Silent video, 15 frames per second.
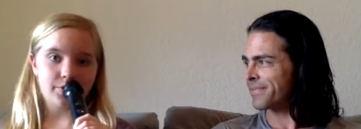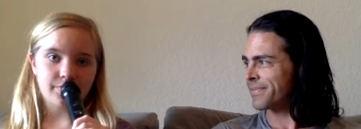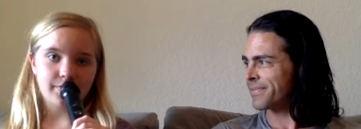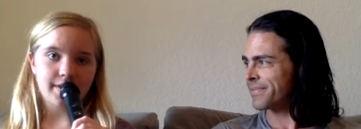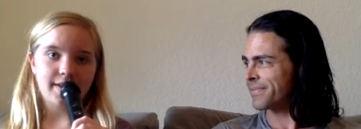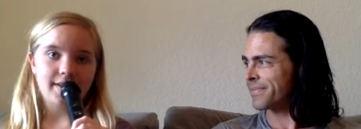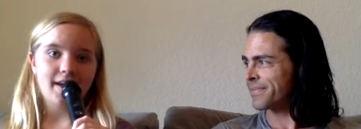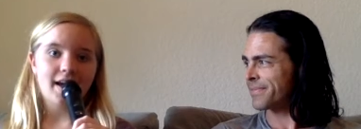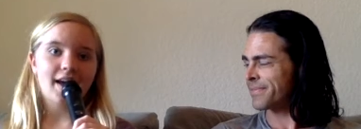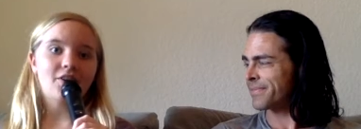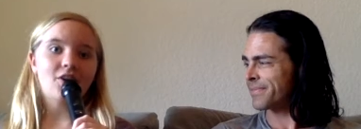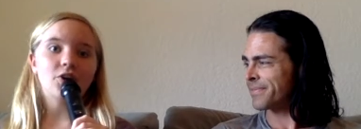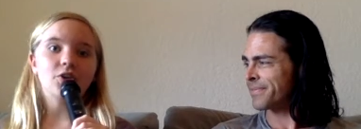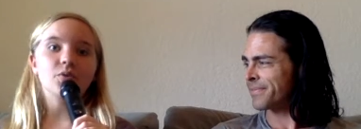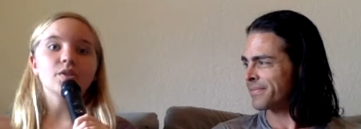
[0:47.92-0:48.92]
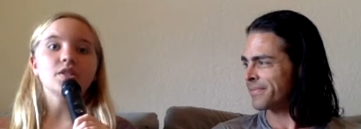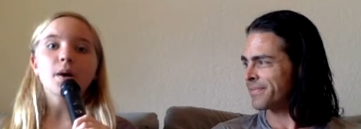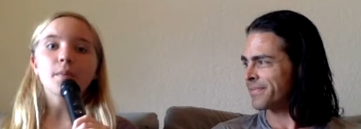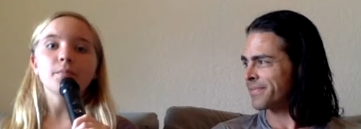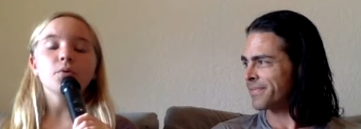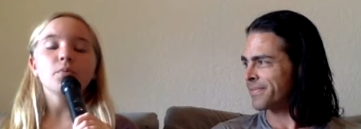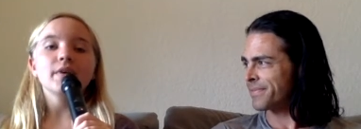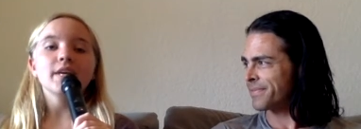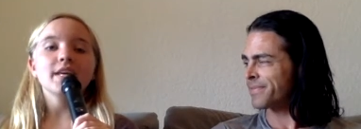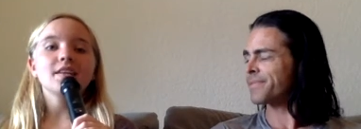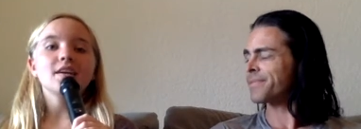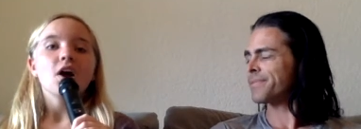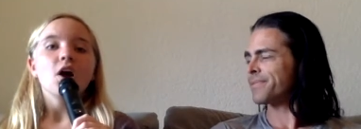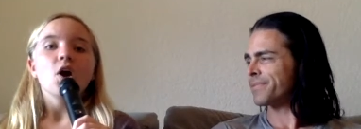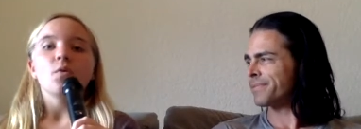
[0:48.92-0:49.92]
Speaker 1: a tree? And are you a tumbleweed
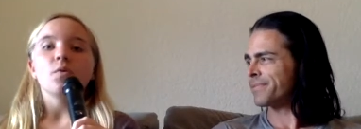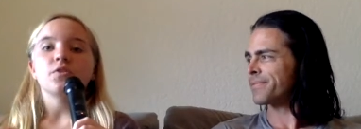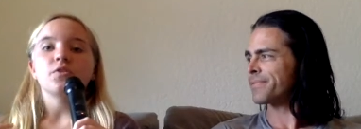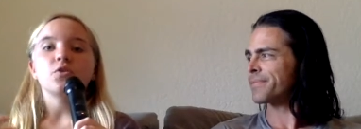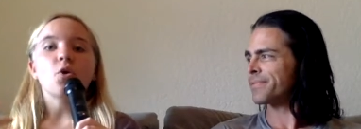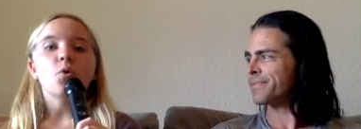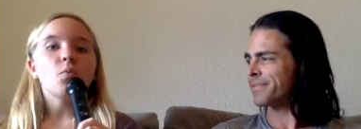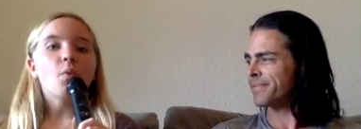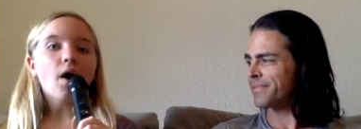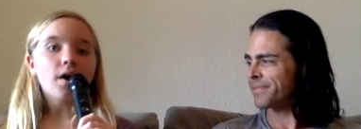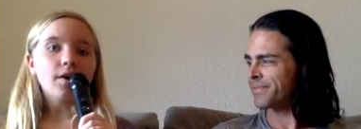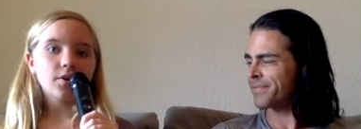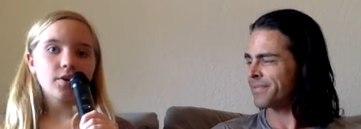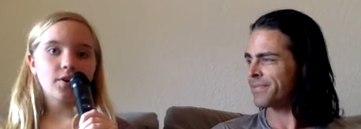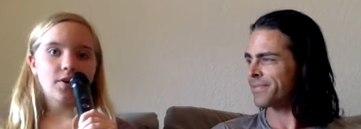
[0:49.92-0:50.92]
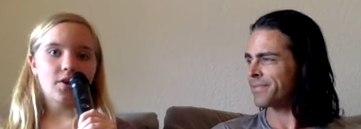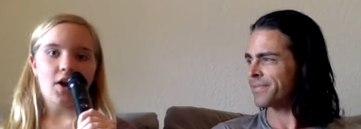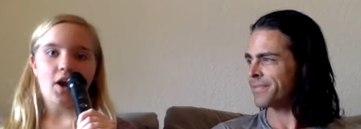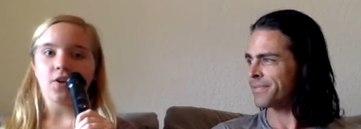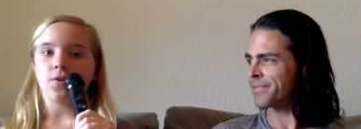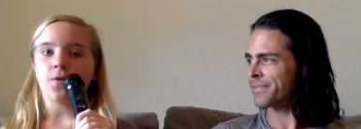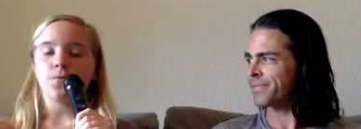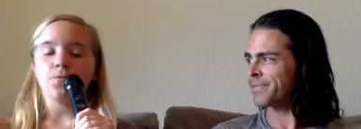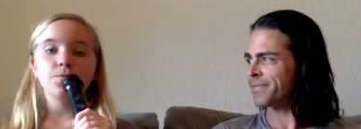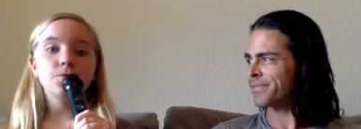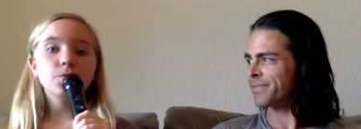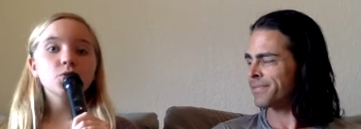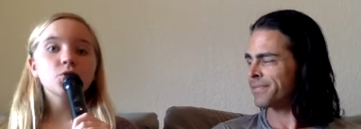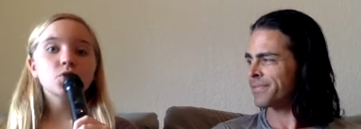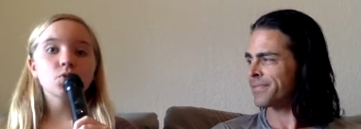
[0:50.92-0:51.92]
with no water and no
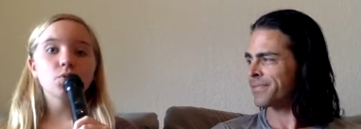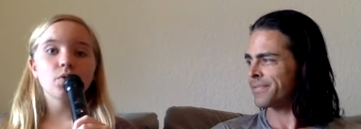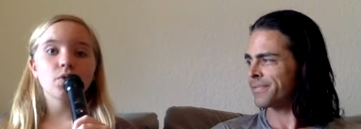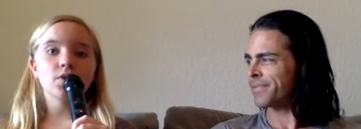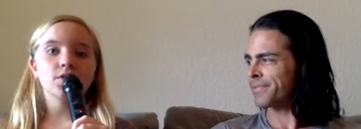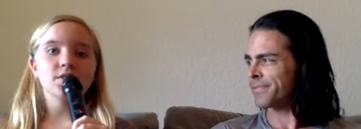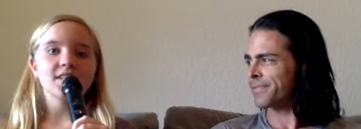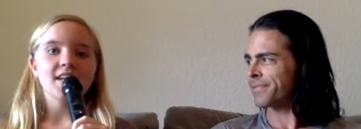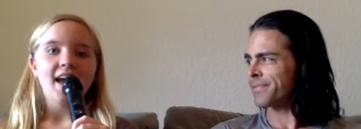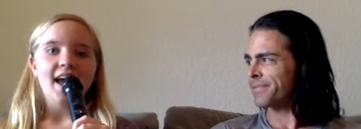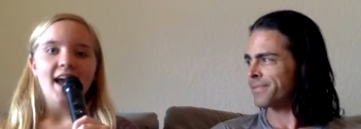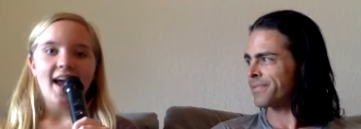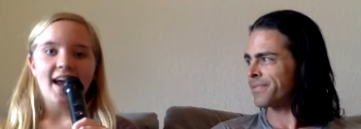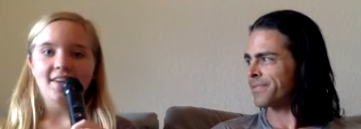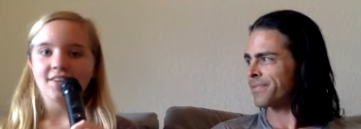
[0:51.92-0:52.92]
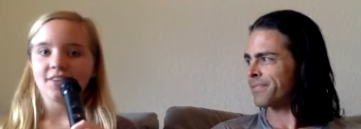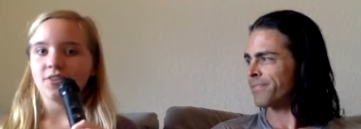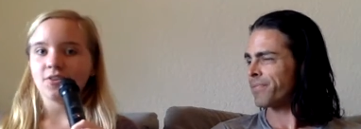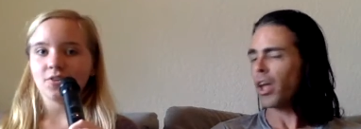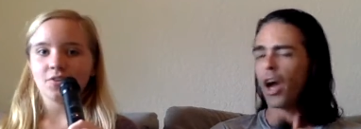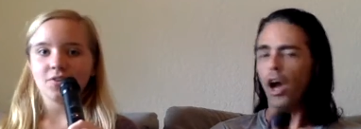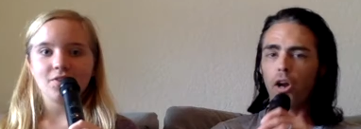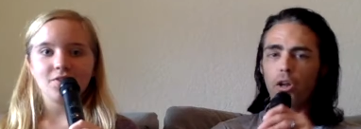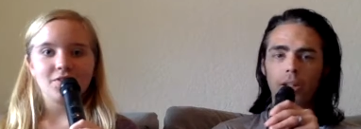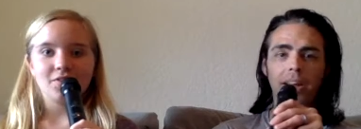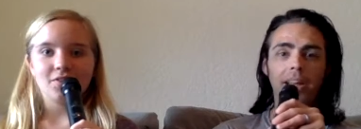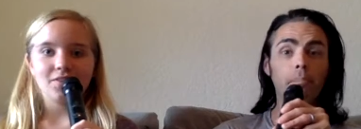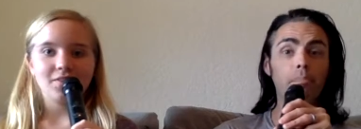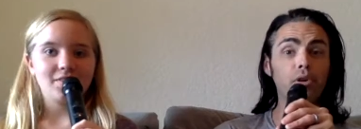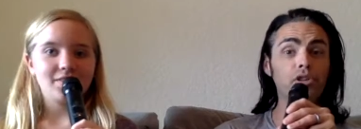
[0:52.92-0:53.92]
food source? And you're are you
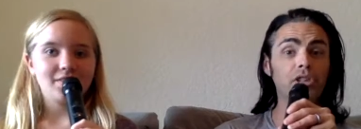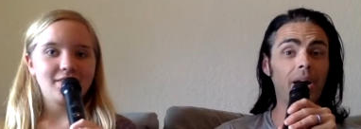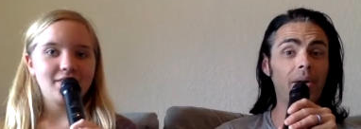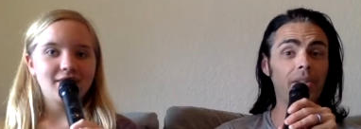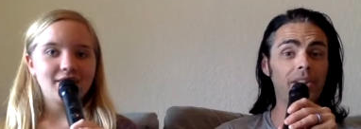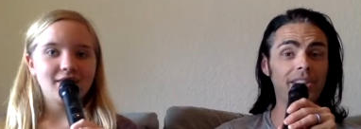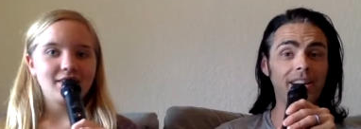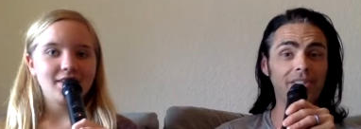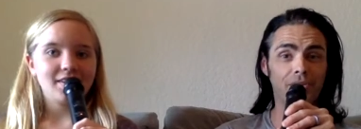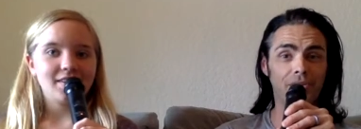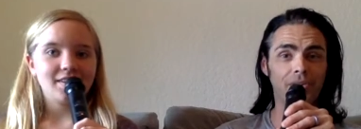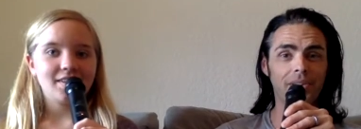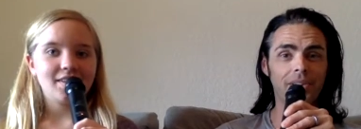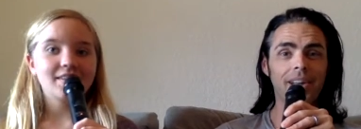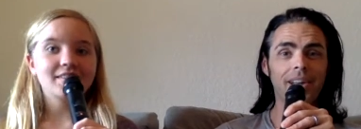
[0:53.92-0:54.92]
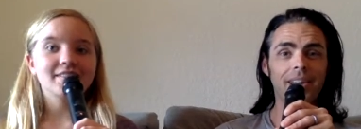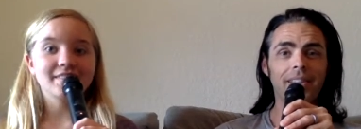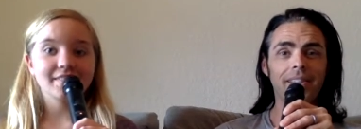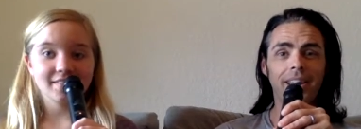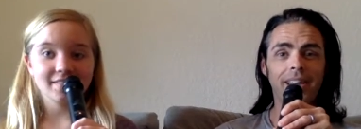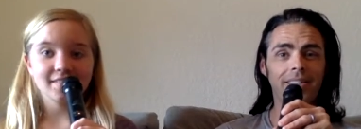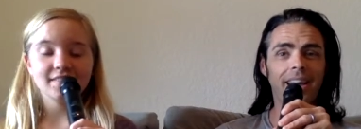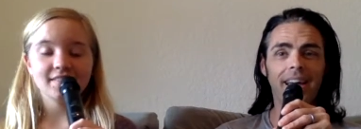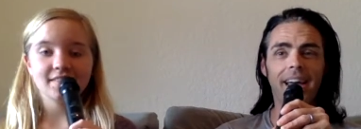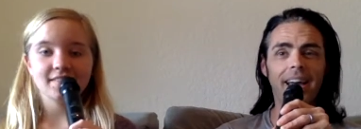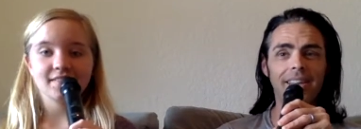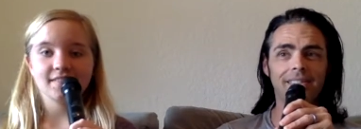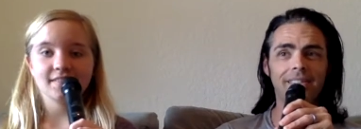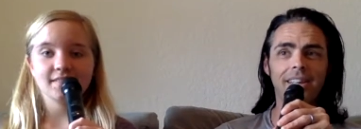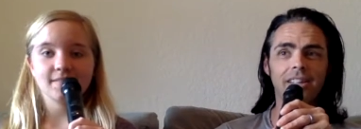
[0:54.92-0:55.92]
like
Speaker 2: a bush out in the desert mm -hmm. that, that
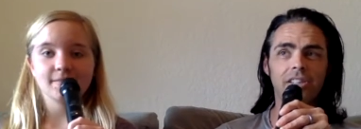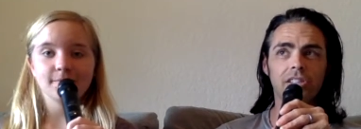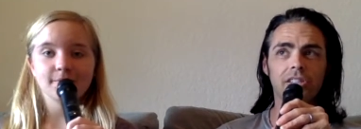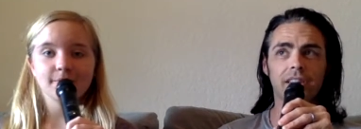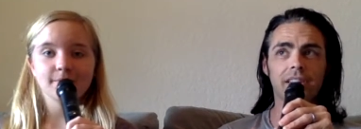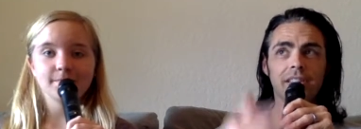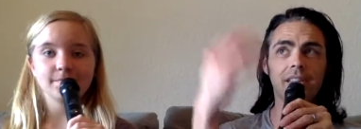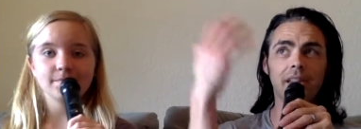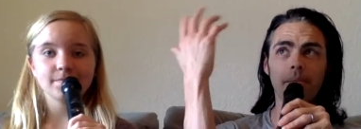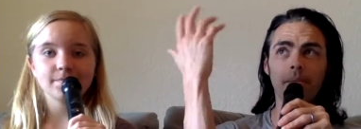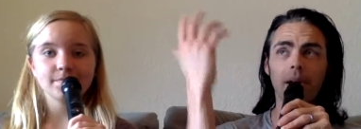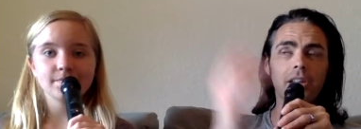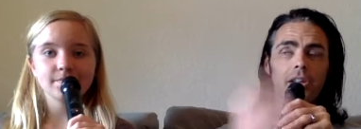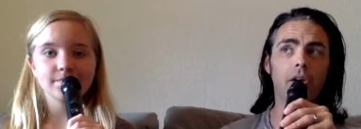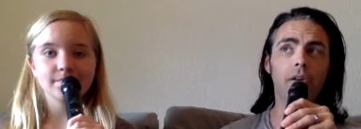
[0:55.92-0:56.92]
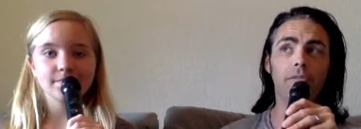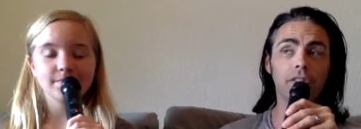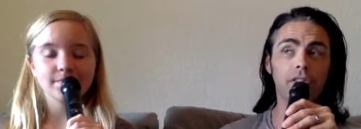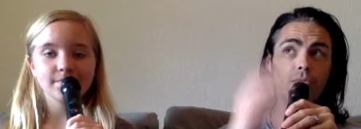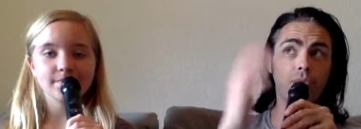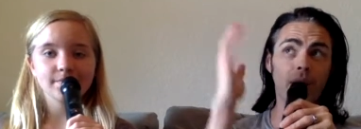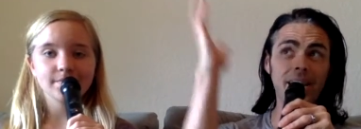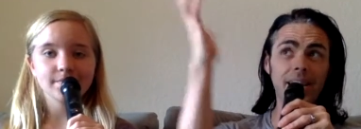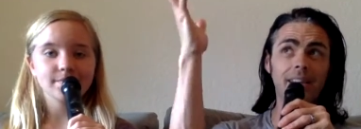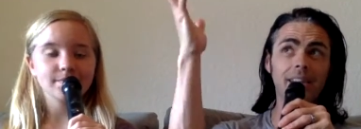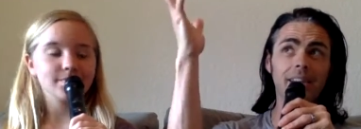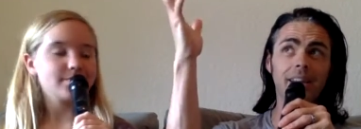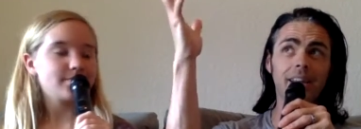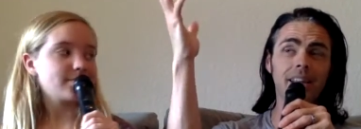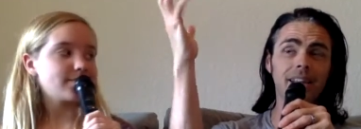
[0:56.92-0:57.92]
has that just is you know if it's a
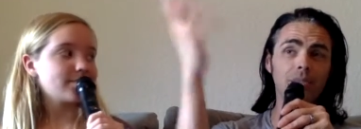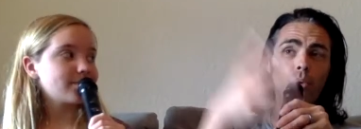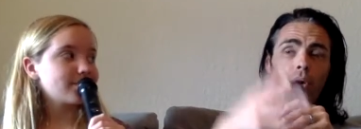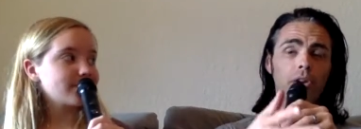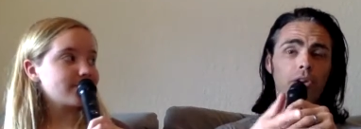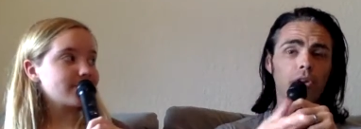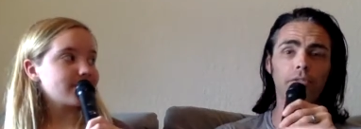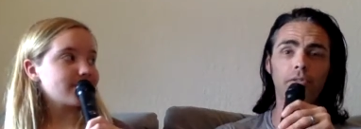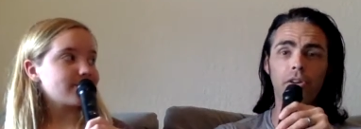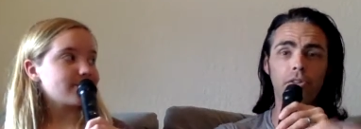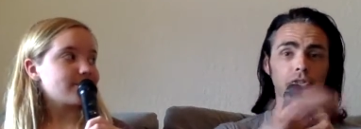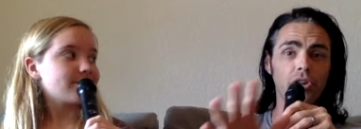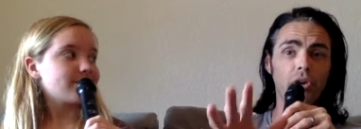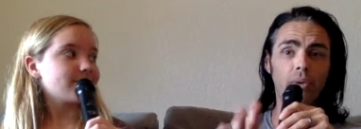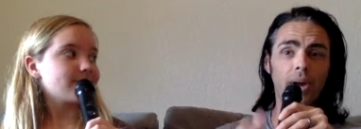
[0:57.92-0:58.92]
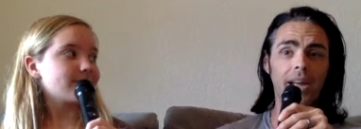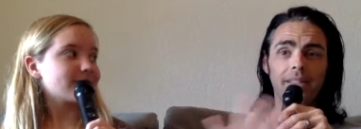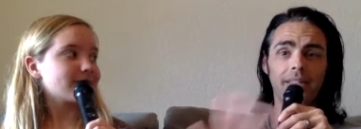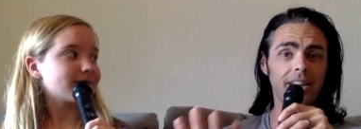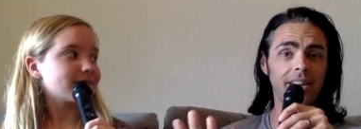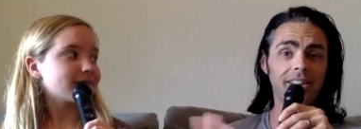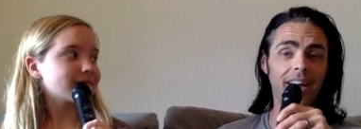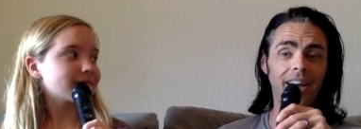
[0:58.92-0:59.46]
rain it gets water if there's no rain then it